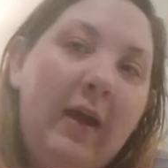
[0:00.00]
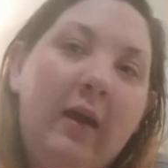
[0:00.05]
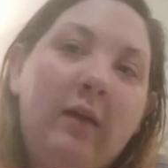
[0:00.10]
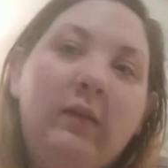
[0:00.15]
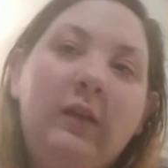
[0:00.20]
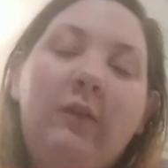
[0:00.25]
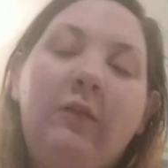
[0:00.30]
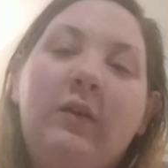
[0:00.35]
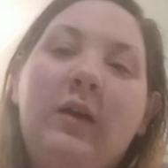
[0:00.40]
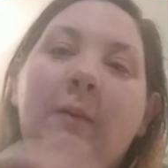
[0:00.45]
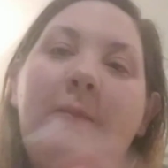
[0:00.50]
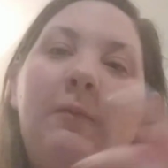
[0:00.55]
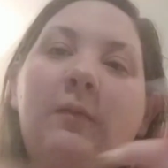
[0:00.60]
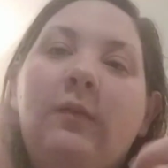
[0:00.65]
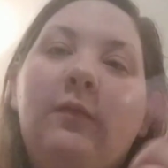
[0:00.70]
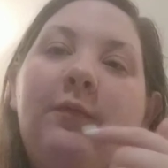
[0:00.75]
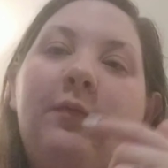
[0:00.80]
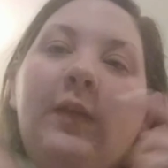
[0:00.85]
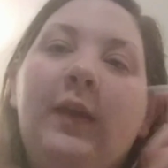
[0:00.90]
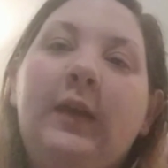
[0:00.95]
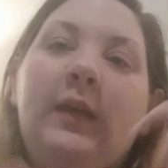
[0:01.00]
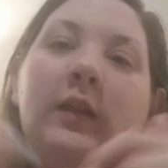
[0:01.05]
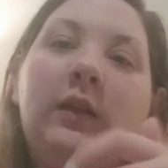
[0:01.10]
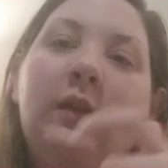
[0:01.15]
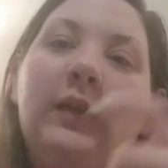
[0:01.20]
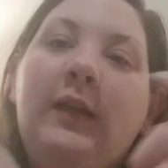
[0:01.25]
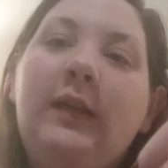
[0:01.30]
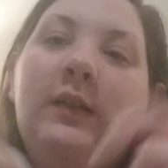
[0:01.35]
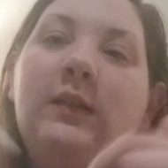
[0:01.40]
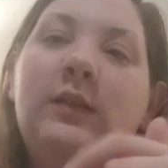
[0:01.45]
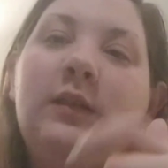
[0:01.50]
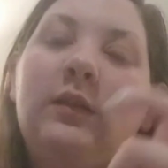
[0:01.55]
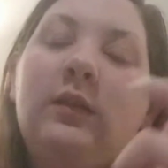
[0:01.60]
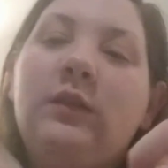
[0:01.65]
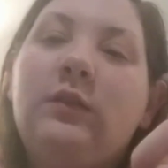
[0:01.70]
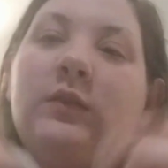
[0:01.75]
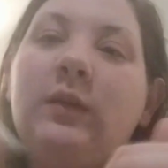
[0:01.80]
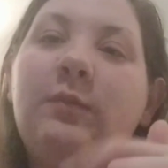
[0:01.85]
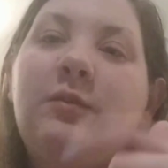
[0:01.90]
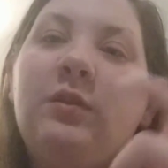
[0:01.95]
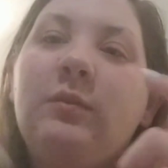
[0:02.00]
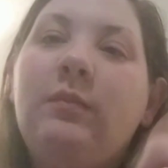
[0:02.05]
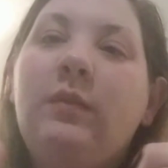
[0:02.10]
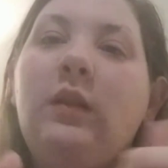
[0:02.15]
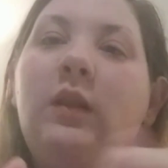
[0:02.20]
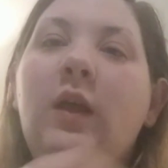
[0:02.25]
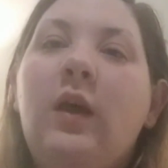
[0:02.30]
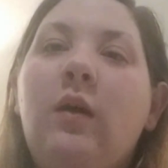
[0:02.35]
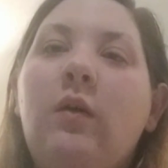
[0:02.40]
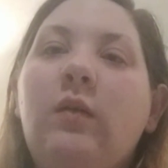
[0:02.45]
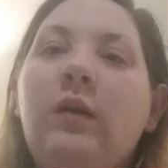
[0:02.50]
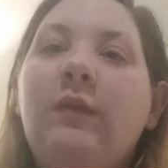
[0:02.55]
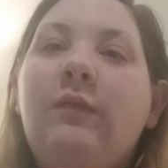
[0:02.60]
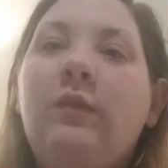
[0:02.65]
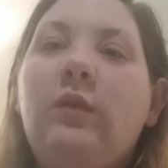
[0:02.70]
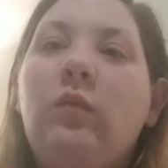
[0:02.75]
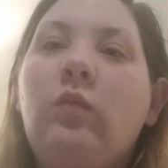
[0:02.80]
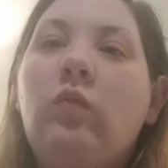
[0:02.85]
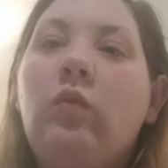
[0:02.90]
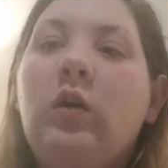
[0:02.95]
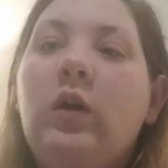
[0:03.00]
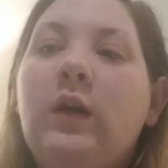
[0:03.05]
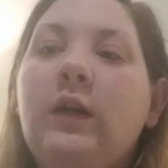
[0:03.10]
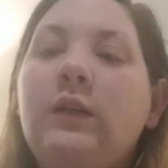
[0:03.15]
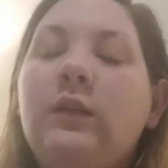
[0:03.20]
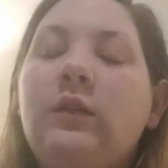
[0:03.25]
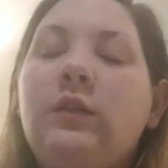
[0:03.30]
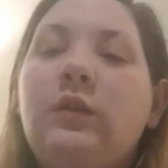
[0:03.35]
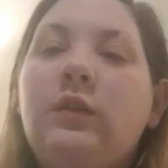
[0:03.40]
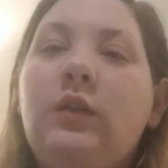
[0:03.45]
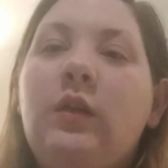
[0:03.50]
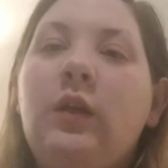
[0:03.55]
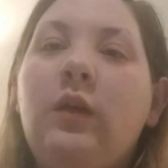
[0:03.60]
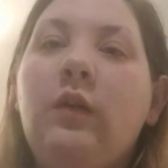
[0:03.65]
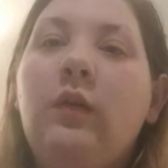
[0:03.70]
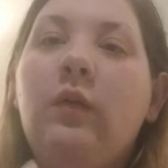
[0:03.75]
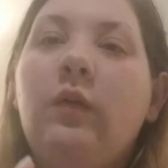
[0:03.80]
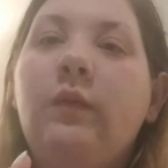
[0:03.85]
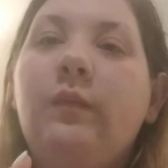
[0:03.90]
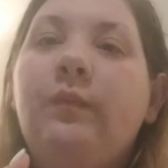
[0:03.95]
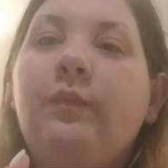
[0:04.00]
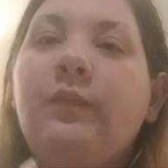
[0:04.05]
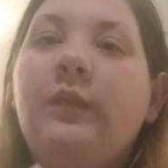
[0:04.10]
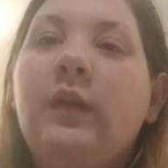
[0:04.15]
I'll leave a couple of like links in the description below if you want to